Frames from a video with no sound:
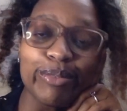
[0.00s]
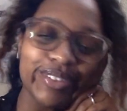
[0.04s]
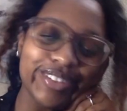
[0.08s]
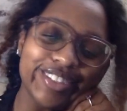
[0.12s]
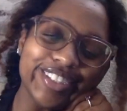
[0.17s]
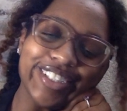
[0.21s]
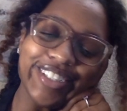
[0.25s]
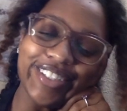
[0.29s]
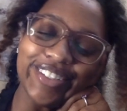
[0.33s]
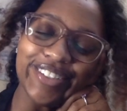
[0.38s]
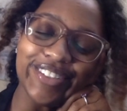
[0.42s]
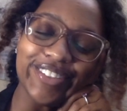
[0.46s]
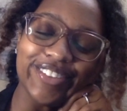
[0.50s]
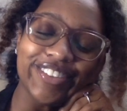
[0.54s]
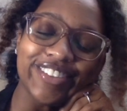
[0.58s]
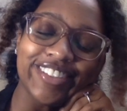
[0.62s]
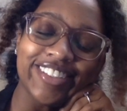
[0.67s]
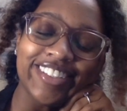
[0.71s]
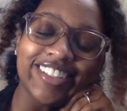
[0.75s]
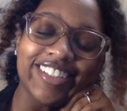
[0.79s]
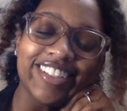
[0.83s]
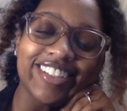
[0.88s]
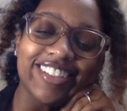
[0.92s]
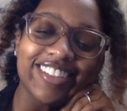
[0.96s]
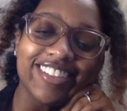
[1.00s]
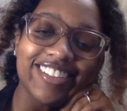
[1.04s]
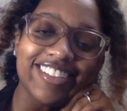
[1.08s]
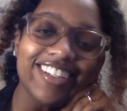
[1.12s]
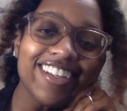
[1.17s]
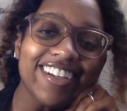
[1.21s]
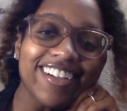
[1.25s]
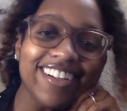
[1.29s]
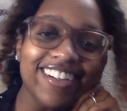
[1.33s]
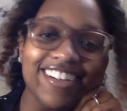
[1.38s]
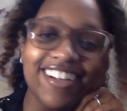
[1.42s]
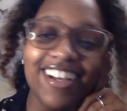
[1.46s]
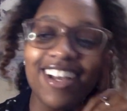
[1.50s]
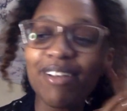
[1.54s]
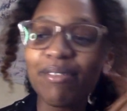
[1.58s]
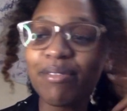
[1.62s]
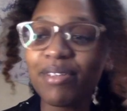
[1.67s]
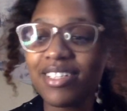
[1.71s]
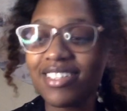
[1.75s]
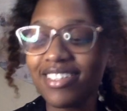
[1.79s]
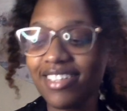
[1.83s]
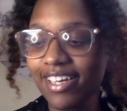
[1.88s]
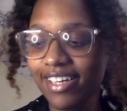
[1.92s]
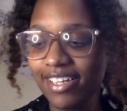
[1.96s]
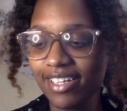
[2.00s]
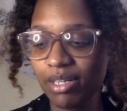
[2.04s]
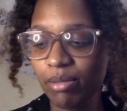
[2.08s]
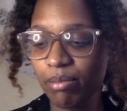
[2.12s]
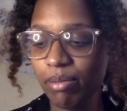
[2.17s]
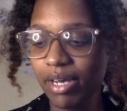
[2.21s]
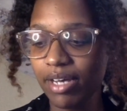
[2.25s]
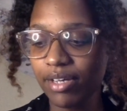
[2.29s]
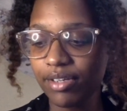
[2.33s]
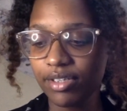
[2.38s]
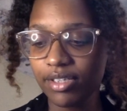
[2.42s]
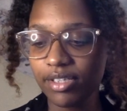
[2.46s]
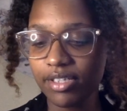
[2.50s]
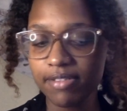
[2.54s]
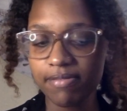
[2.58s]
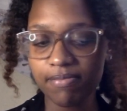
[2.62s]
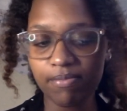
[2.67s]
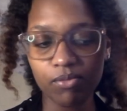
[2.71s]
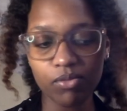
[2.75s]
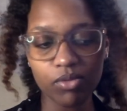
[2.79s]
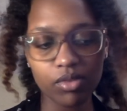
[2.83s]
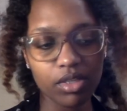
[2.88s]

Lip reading: So yeah, I'm excited about it.